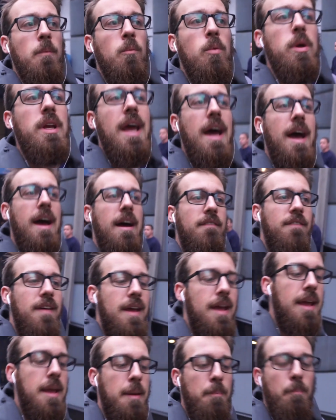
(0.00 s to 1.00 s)
we have
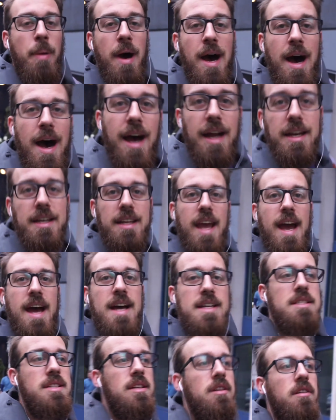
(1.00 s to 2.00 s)
a
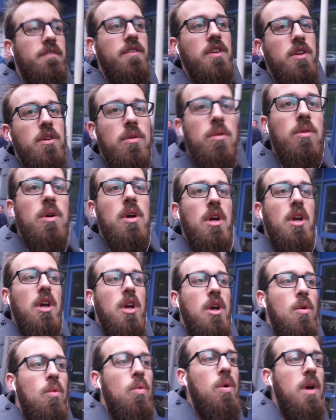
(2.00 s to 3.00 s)
podcast interview
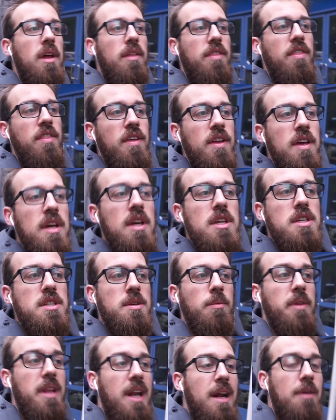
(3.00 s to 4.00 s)
with
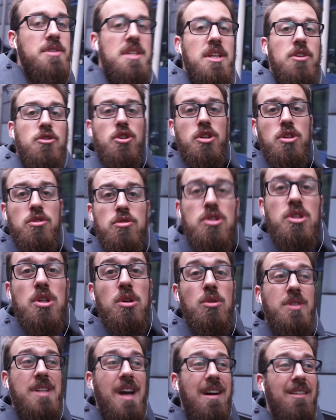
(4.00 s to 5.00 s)
someone that I was introduced
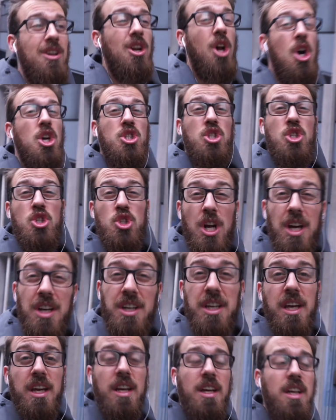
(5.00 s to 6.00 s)
to down in
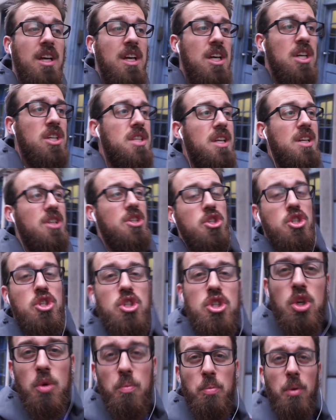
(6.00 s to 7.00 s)
Australia. So that is
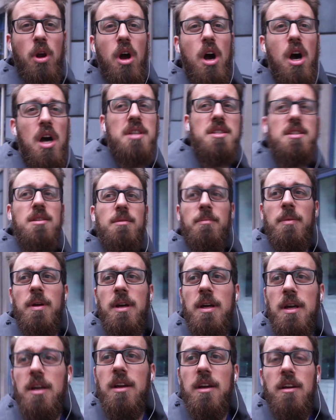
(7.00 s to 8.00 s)
super awesome.
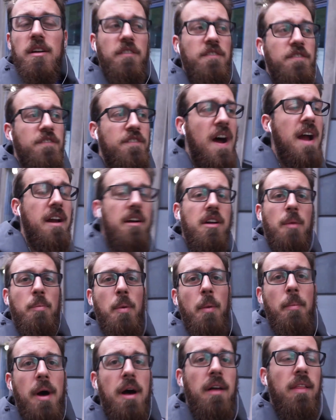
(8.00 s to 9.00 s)
Fired up
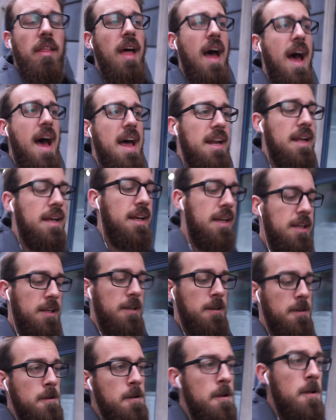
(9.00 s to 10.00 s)
about that.
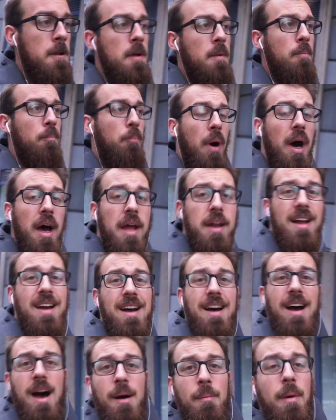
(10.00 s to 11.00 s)
But
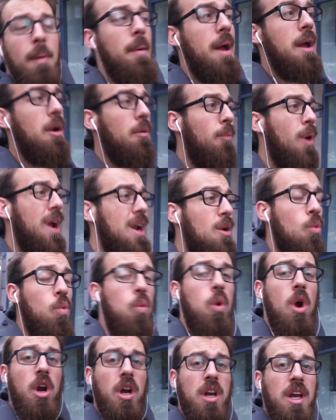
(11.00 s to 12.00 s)
I'm on my way to
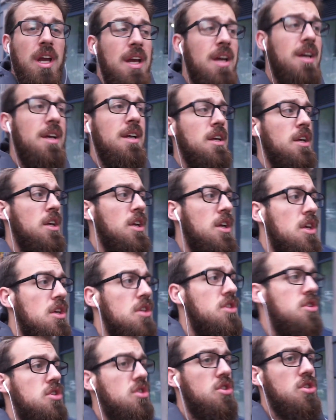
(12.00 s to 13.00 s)
work.
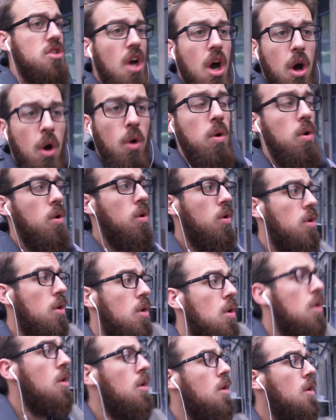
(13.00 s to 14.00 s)
So
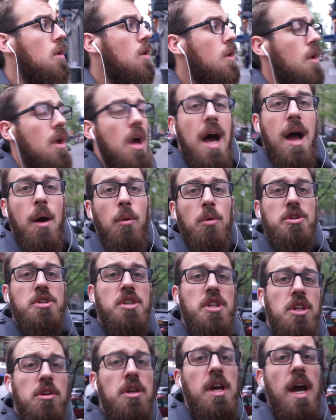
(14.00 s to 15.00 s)
I will
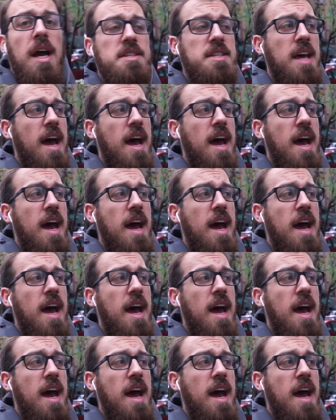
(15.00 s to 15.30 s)
see you guys